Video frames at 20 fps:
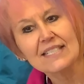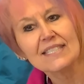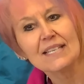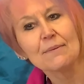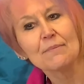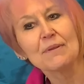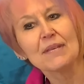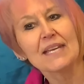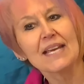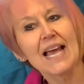
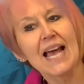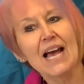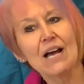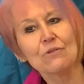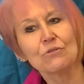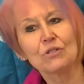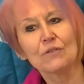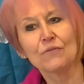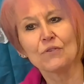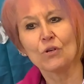something
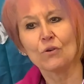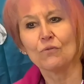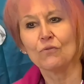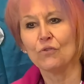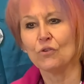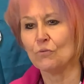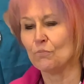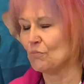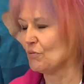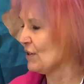out of your
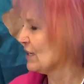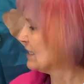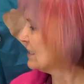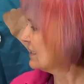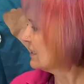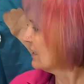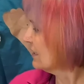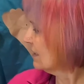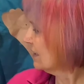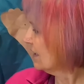
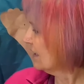footprints